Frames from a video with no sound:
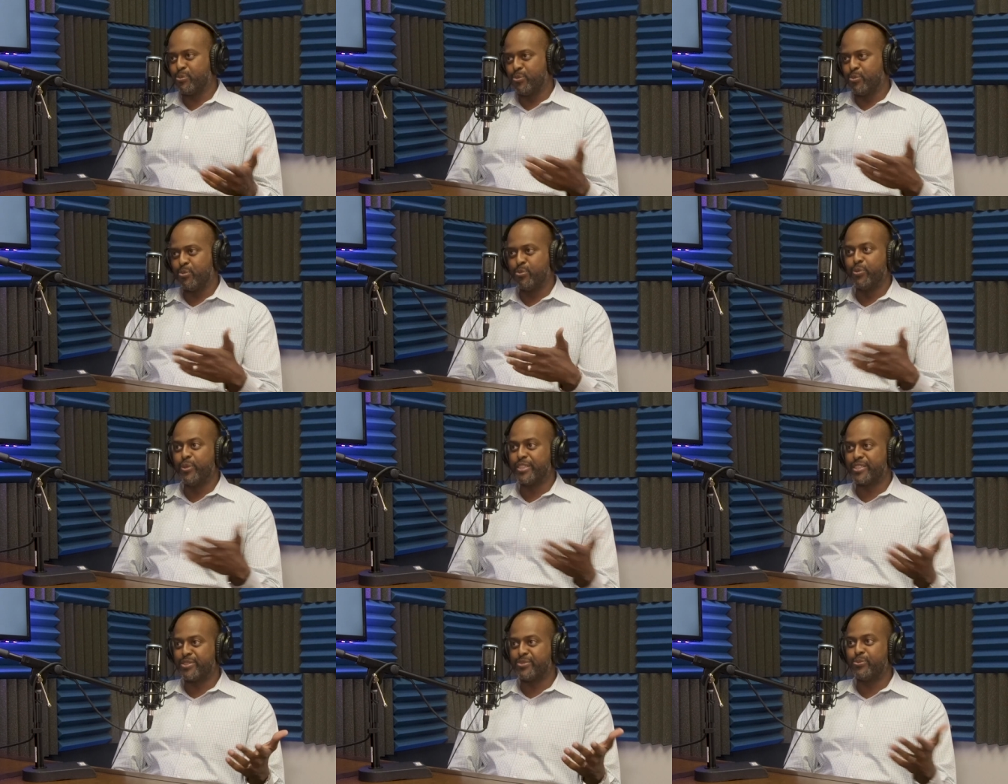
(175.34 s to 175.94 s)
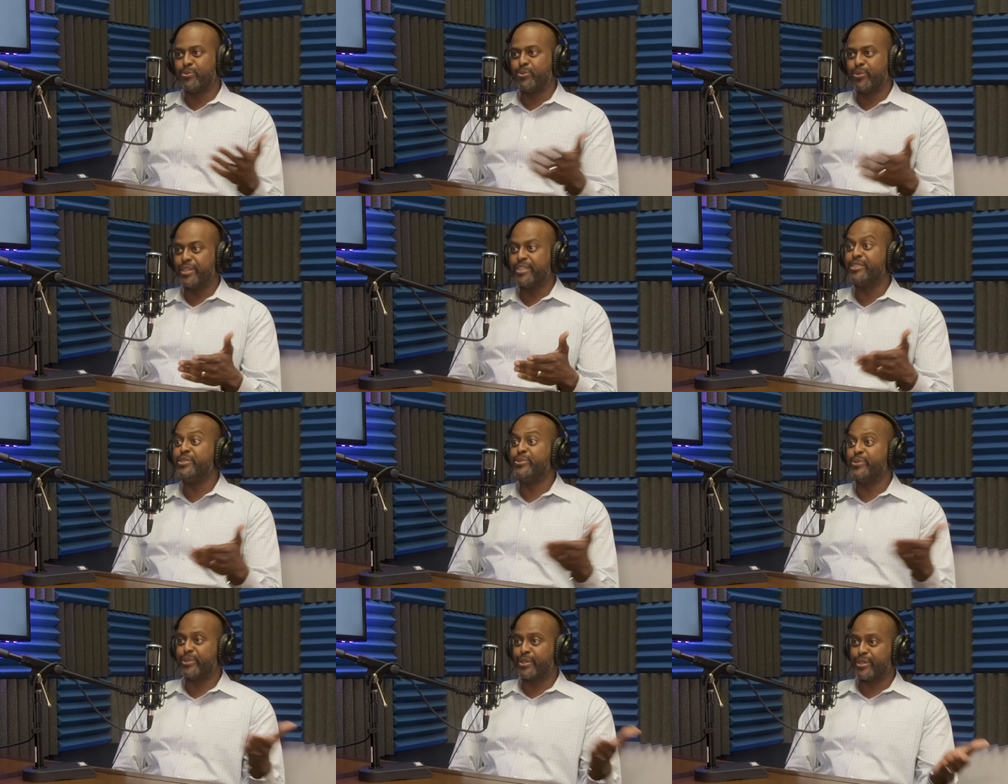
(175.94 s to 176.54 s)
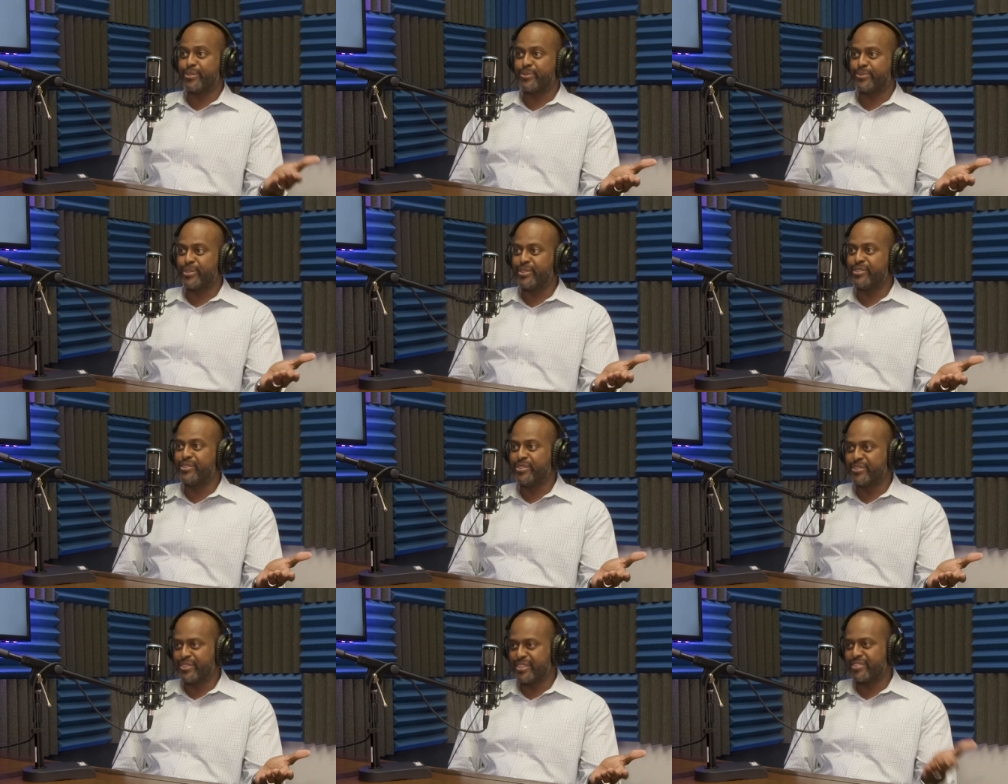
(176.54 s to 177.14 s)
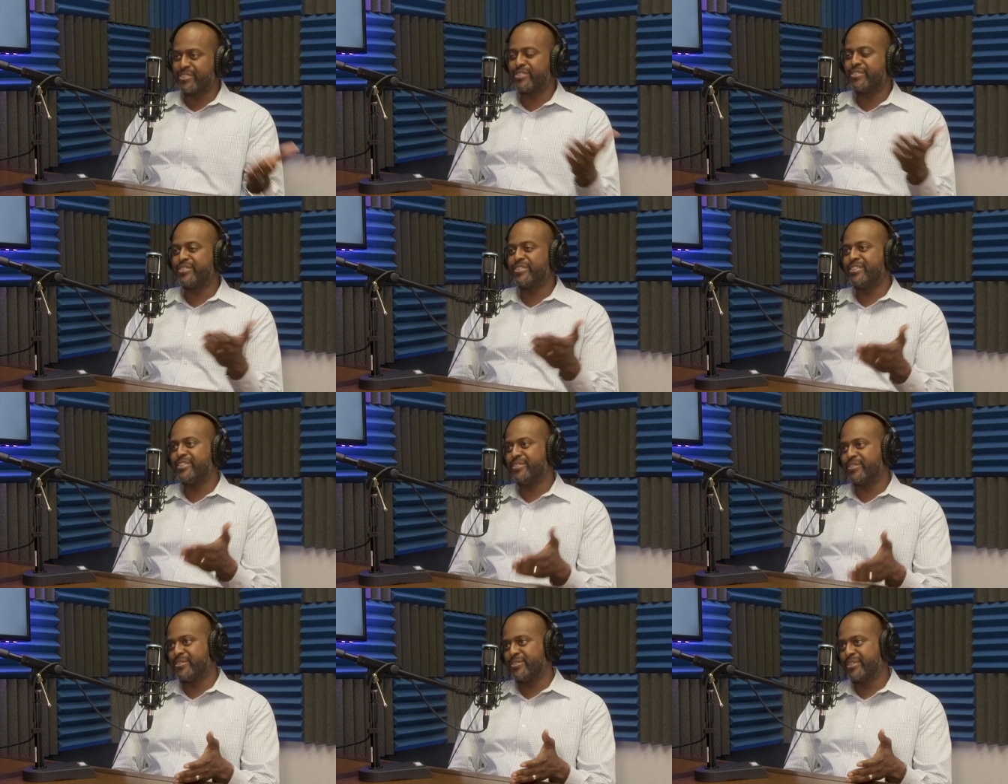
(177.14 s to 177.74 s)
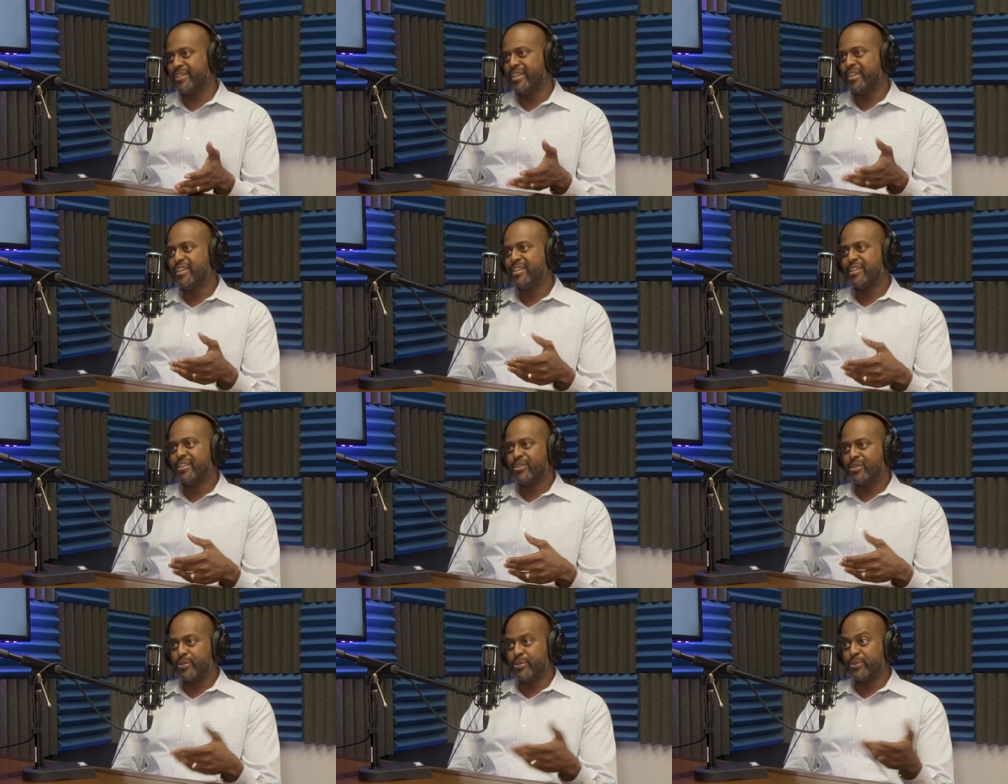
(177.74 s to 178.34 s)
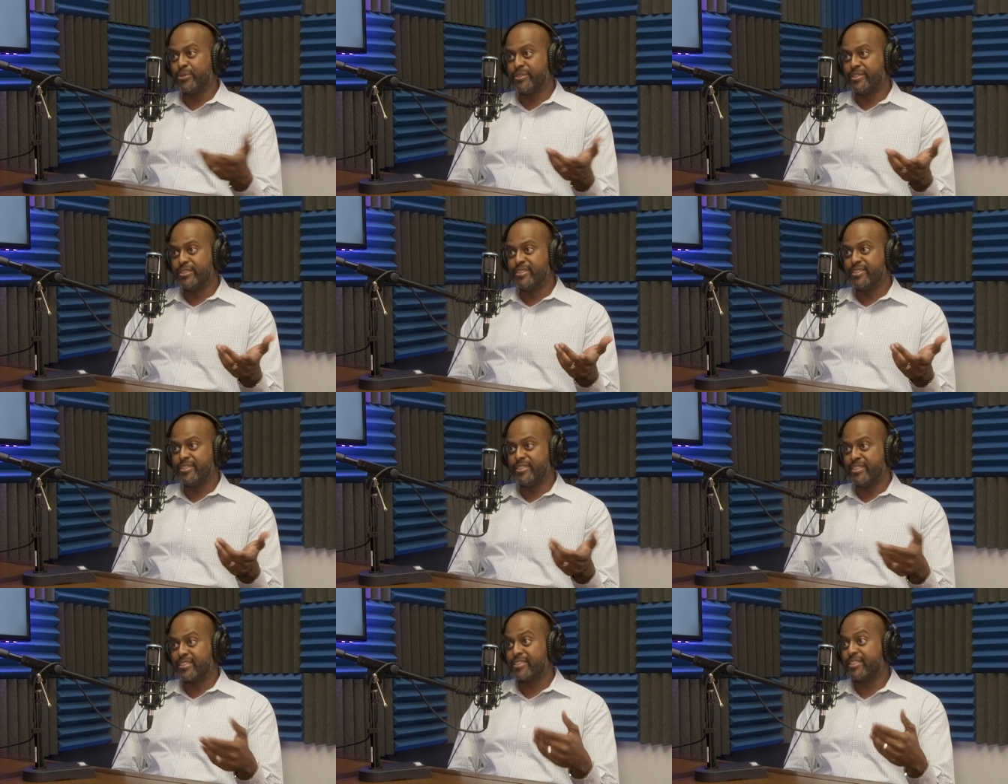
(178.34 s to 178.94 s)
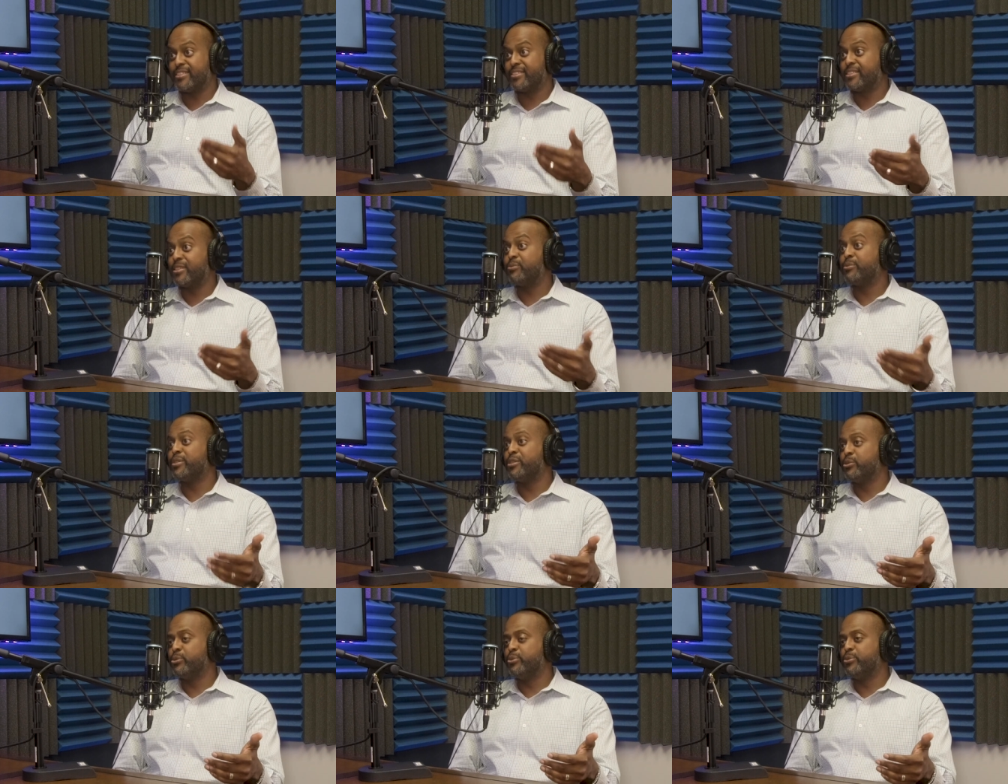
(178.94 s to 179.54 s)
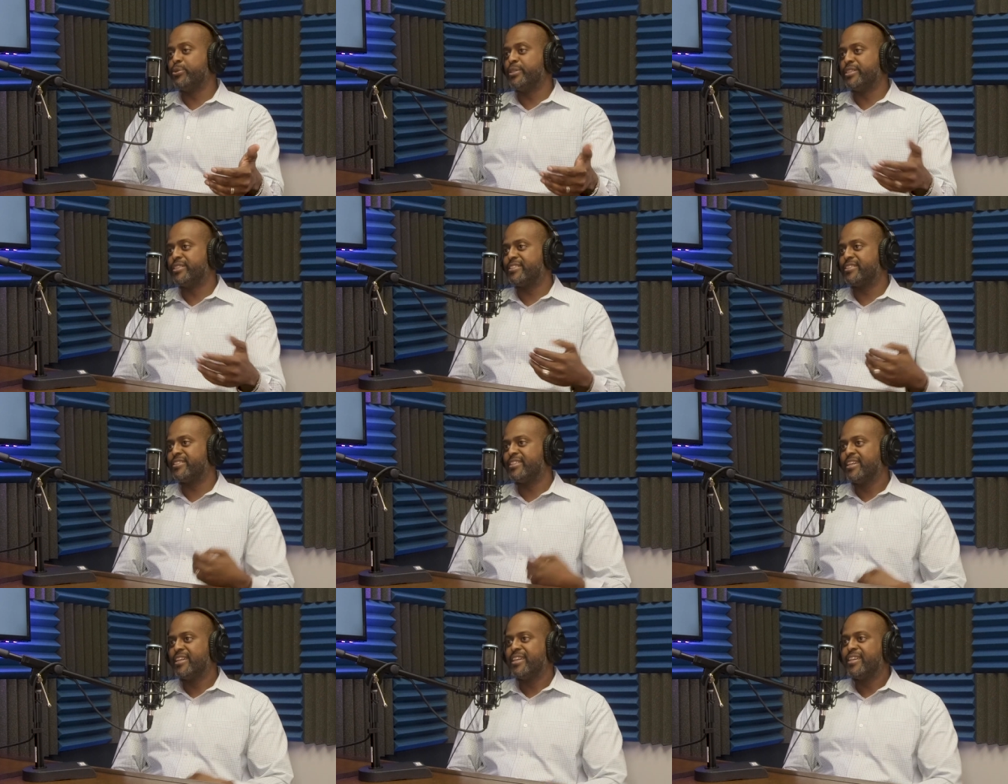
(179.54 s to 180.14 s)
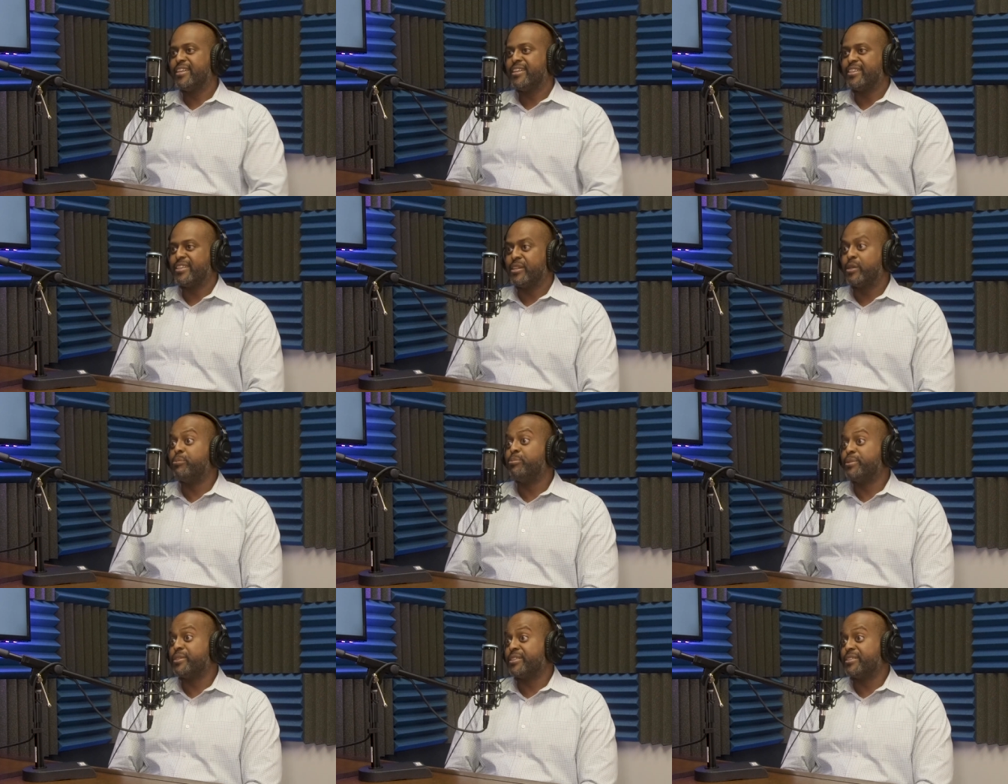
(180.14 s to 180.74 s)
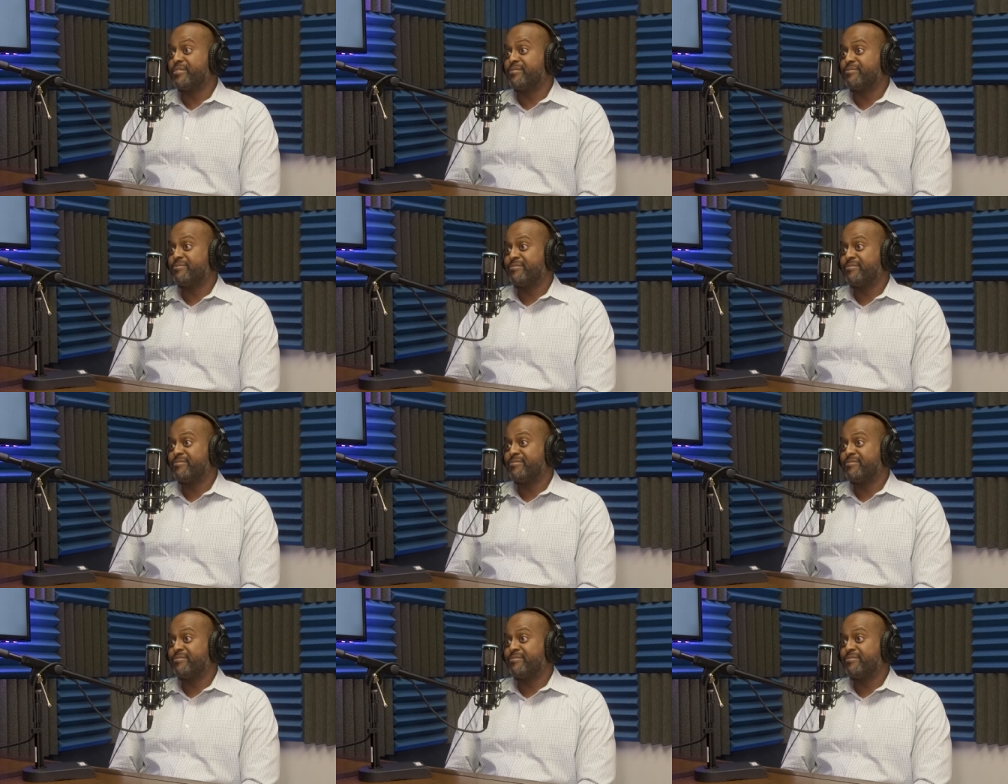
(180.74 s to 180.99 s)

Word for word: which one you are whether yeah. you're an attorney or or just someone who is helping